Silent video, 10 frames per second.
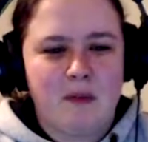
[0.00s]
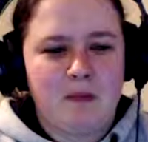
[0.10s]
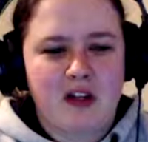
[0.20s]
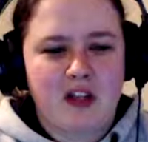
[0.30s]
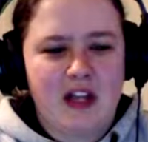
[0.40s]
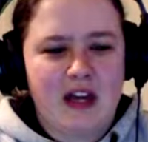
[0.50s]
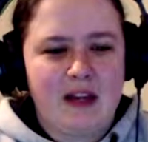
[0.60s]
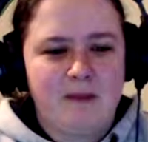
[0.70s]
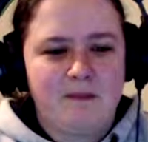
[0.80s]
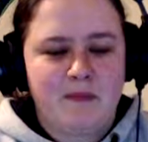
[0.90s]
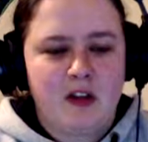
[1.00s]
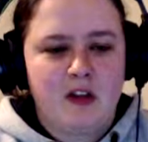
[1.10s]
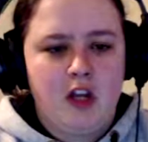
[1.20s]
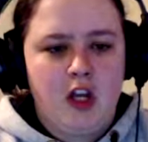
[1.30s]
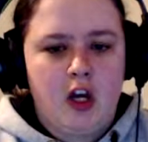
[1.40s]
I'm not going to
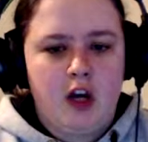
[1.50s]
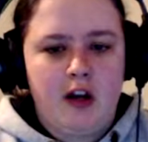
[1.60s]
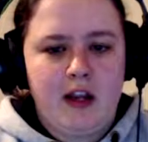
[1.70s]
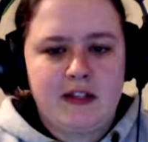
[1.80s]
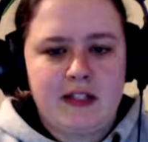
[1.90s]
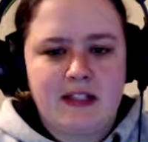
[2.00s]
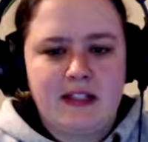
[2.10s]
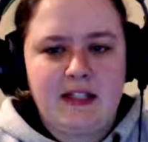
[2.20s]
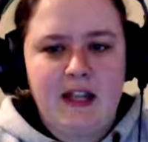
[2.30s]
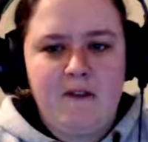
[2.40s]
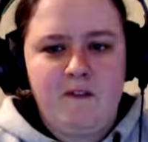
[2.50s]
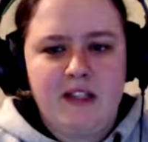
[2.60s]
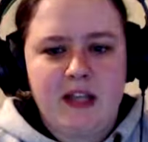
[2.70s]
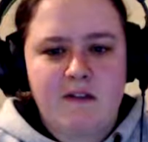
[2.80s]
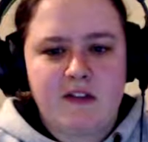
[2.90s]
lie. Alright, save
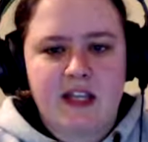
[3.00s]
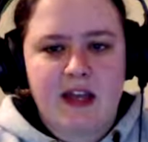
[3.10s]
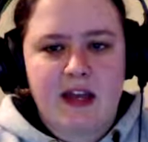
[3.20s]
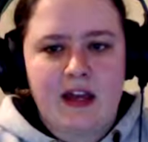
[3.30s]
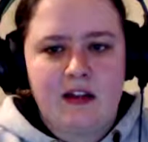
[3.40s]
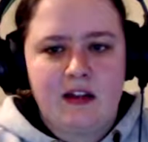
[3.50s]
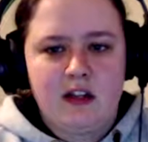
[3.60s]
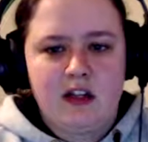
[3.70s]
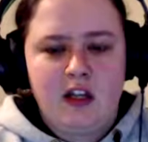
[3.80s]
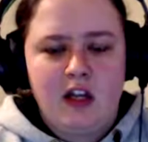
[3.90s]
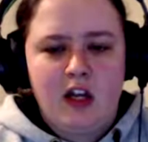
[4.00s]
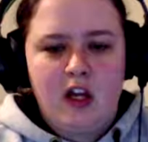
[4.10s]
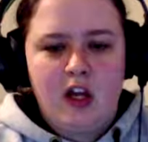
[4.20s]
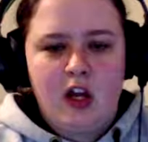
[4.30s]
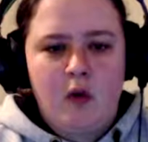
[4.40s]
this avatar.
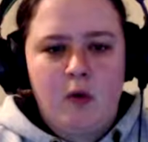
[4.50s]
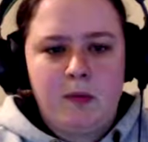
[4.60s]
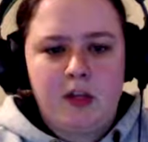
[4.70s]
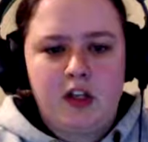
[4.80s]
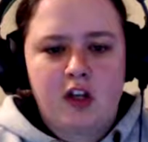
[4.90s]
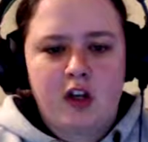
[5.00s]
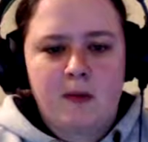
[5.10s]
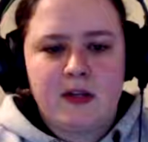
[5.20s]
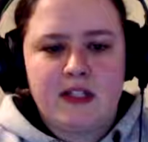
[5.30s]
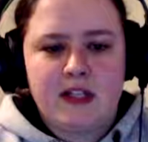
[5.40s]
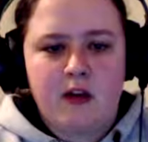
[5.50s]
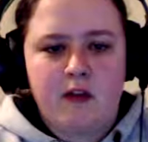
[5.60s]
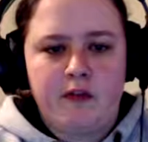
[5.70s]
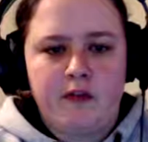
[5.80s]
What am I going to call myself?